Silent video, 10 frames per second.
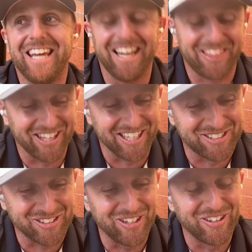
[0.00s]
Yeah, I think
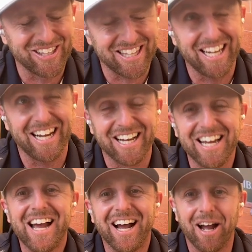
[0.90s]
so. I
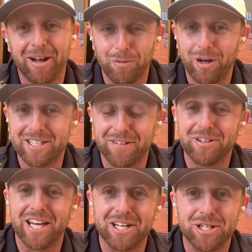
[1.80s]

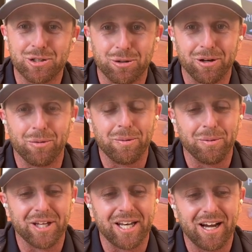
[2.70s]
definitely ended his career at
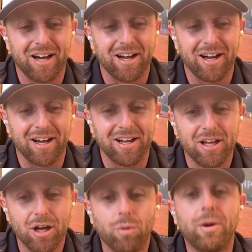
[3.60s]
Wimbledon.
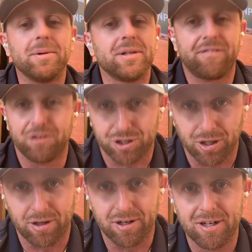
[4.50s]
Wimbledon for
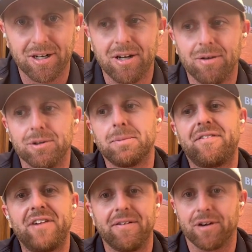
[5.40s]
sure was
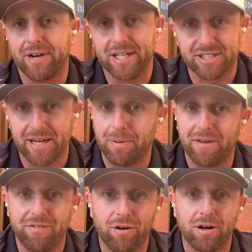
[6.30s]
my favorite Grand Slam
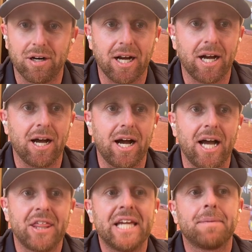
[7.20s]
by far.
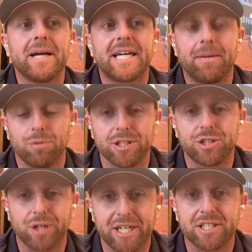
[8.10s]
I think my game
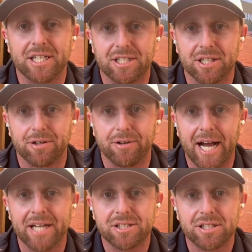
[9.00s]
really translated to the
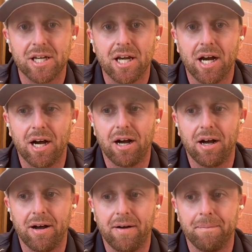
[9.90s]
grass.
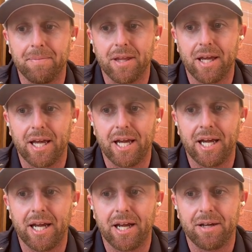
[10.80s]

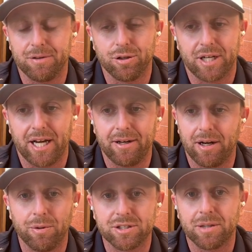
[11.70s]
Look, I
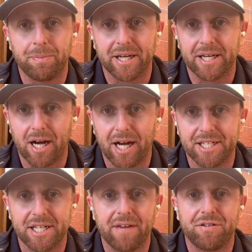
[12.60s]
wasn't a big guy. I
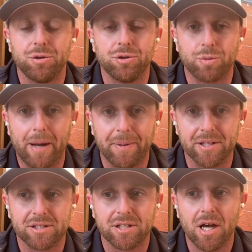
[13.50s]
didn't have huge
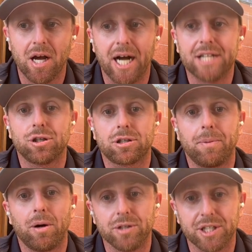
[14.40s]
weapons. I took the
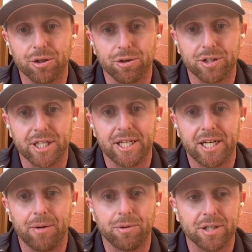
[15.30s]
ball really early,
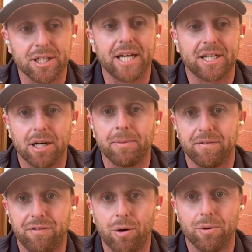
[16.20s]
and I really liked
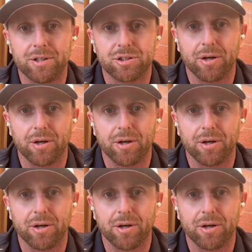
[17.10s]
coming forward.